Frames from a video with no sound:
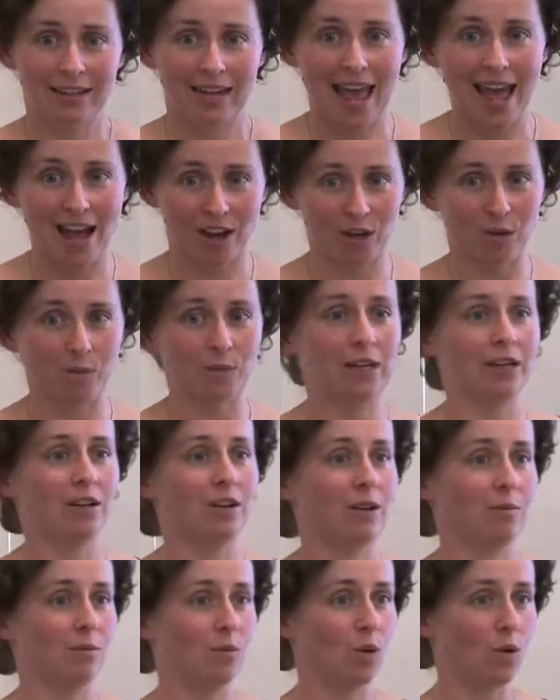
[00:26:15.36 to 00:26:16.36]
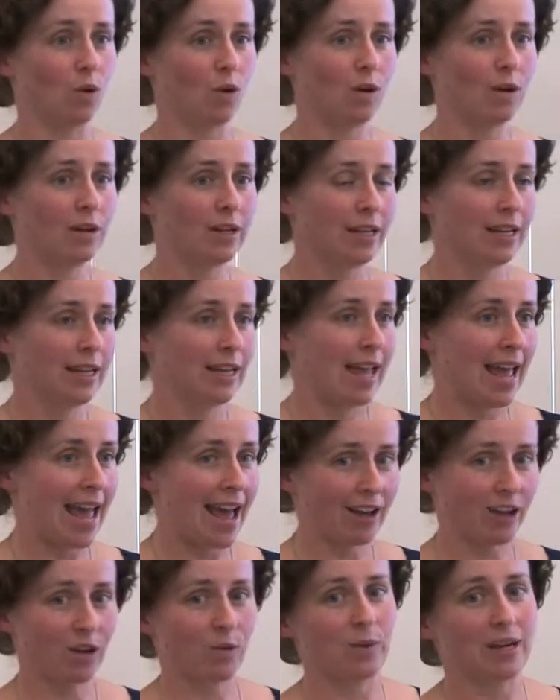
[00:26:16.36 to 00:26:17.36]
how can we learn more?
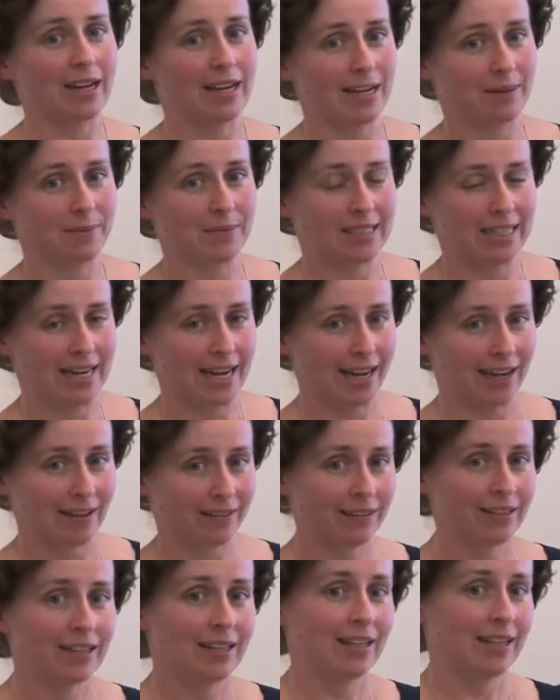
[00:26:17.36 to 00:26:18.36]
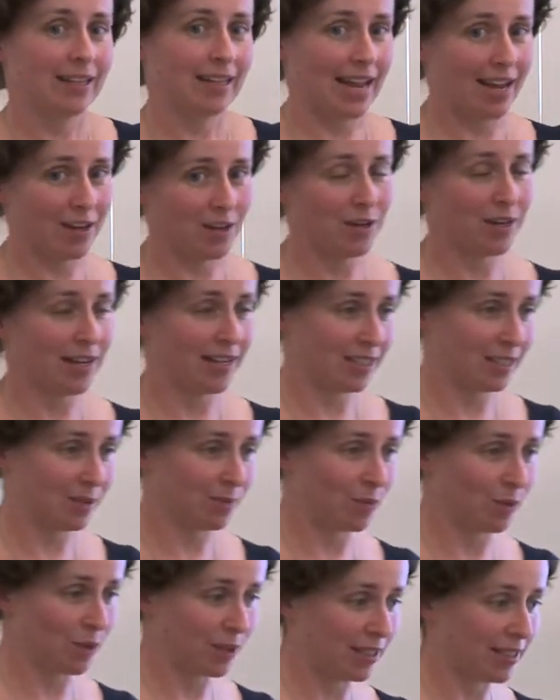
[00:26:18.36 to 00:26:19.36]
How can we get him down? Can you get some
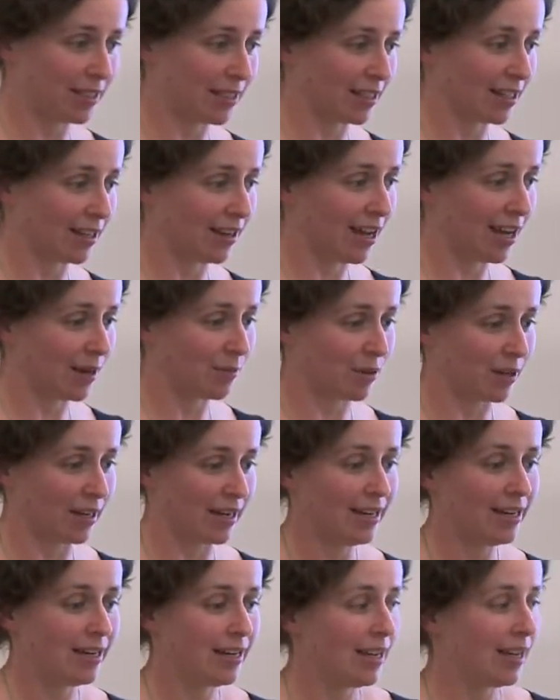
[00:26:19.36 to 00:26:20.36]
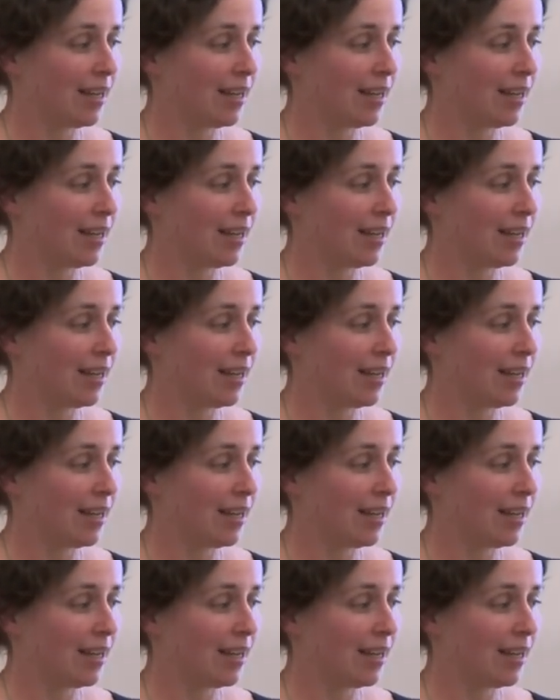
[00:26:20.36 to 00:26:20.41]
books into the library?